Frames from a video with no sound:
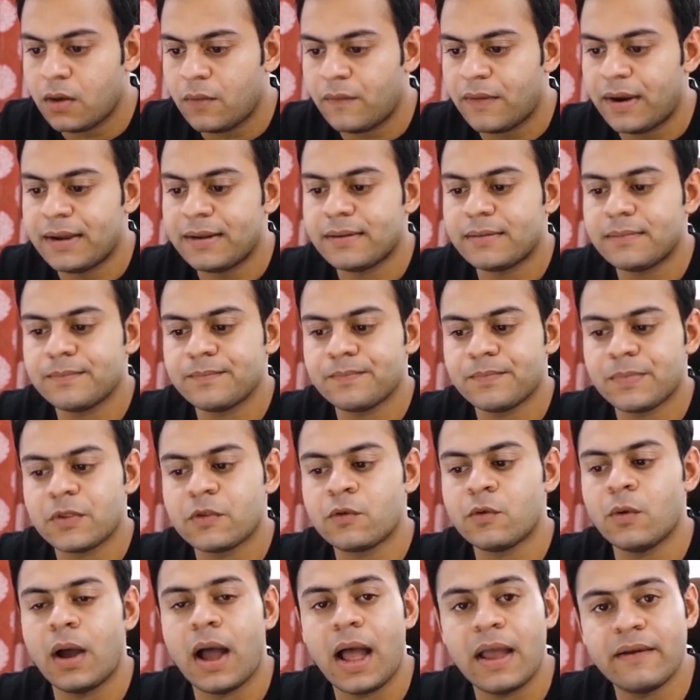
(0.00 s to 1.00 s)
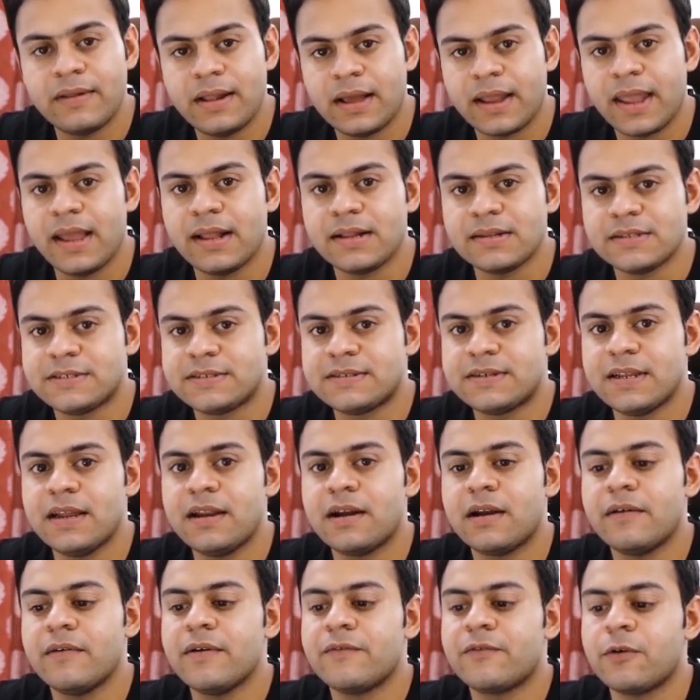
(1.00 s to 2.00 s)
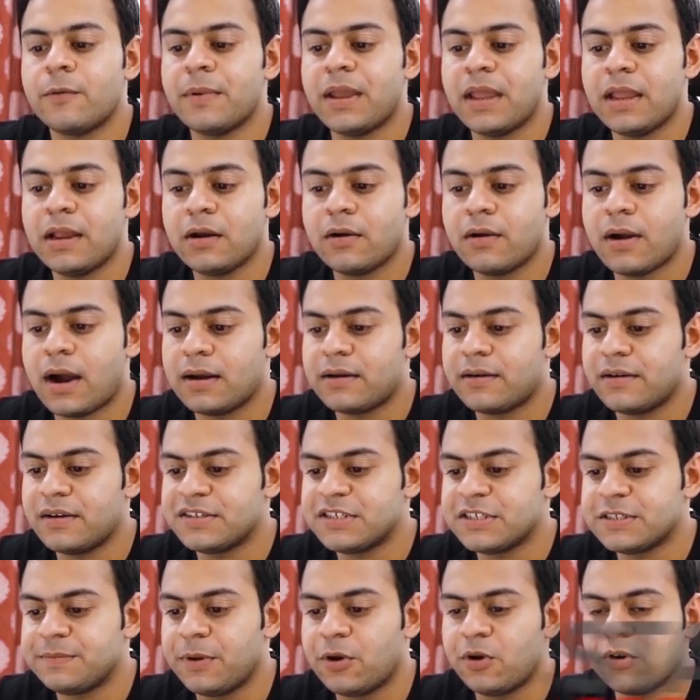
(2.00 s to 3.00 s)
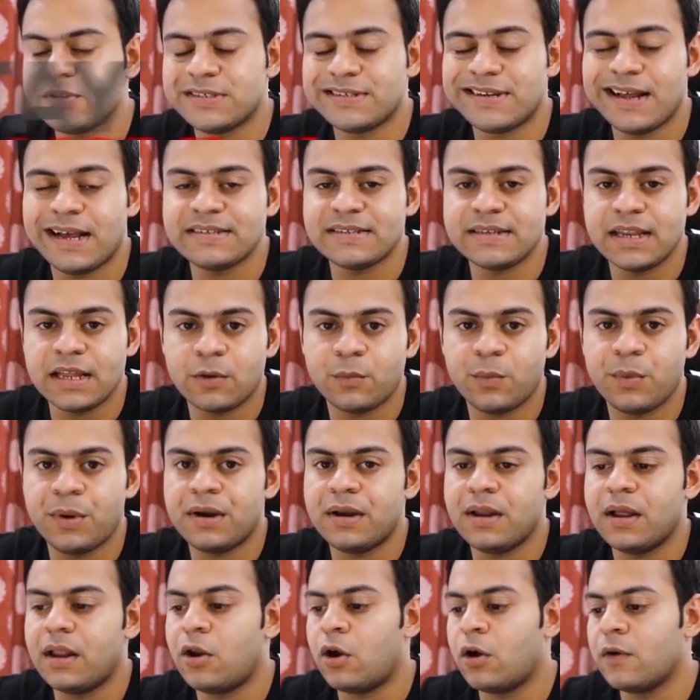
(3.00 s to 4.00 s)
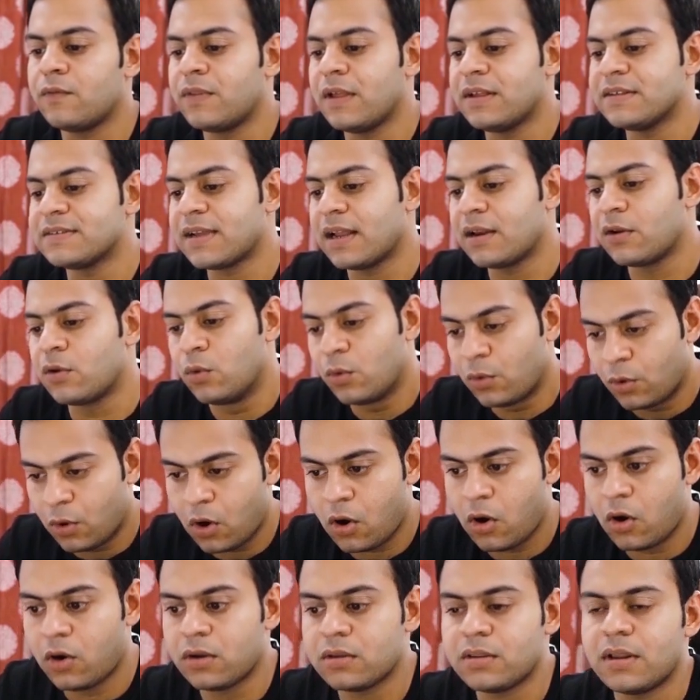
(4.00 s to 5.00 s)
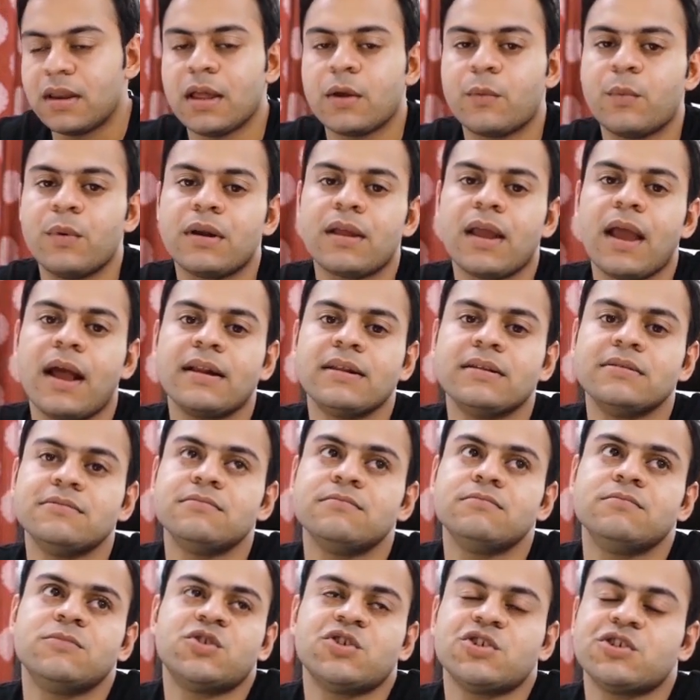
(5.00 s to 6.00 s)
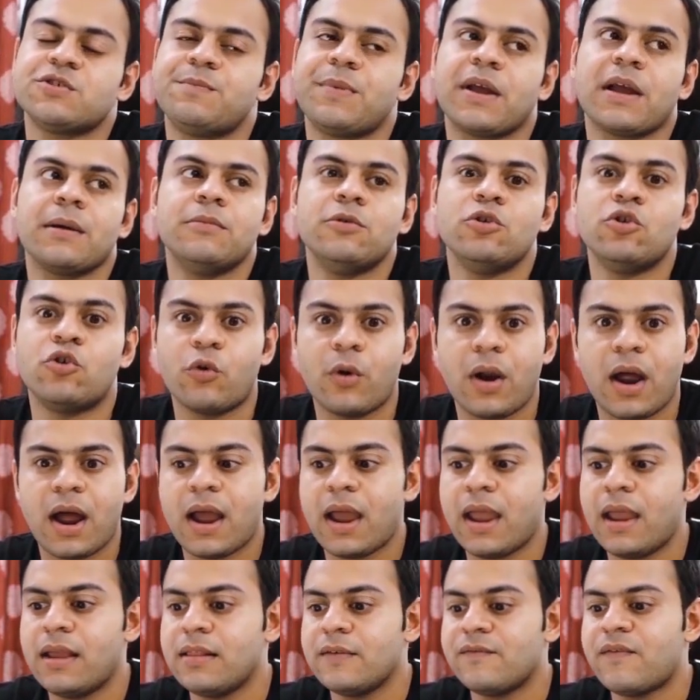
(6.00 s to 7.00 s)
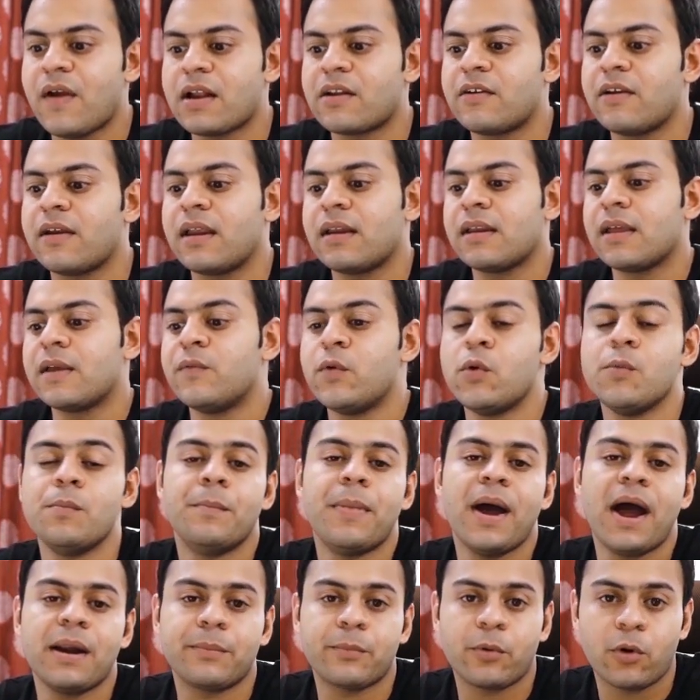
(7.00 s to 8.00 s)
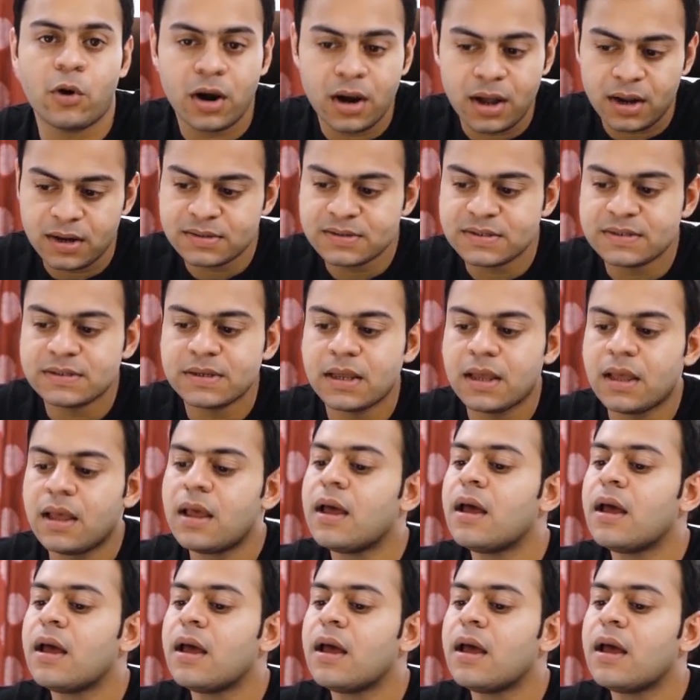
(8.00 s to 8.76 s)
Alright, so I will again steer away from ink cartridges because it has liquid. A lot of things can go wrong. The liquid can just become dry. The factory can give you bad products.